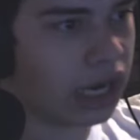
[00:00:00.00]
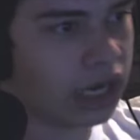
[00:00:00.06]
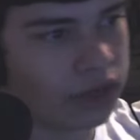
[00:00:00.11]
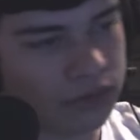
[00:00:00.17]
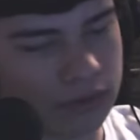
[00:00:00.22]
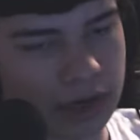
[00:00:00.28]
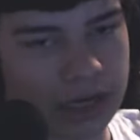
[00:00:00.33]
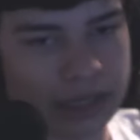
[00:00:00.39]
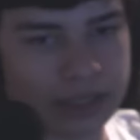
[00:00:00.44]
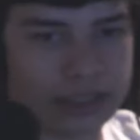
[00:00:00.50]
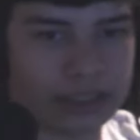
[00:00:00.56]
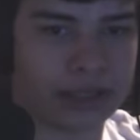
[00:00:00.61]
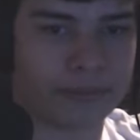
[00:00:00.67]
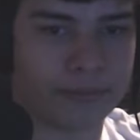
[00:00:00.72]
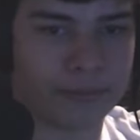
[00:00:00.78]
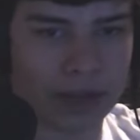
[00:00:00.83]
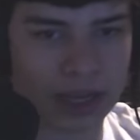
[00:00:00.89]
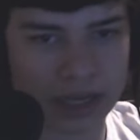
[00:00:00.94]
right? Like
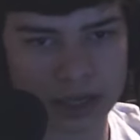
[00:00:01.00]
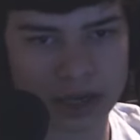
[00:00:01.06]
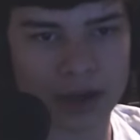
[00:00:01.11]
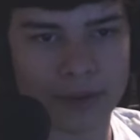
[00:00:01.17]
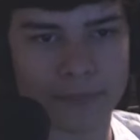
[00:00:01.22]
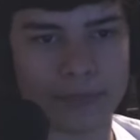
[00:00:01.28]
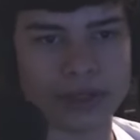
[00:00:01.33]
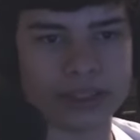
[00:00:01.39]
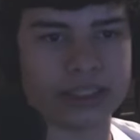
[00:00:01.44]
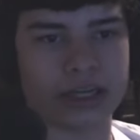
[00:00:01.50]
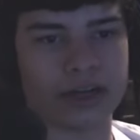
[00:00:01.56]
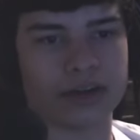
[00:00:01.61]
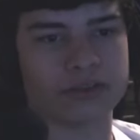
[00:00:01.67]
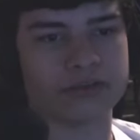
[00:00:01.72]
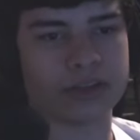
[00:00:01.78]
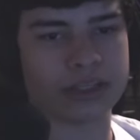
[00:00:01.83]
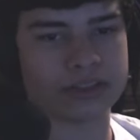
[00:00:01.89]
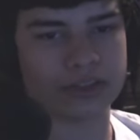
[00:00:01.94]
back up and down,
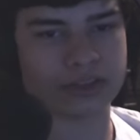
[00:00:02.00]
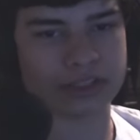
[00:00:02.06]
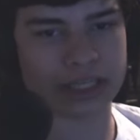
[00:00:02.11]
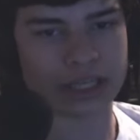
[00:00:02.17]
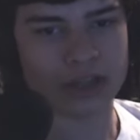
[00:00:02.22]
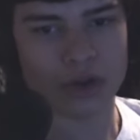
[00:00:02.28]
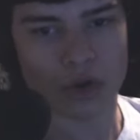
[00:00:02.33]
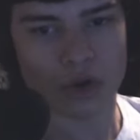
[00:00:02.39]
right? So it's like,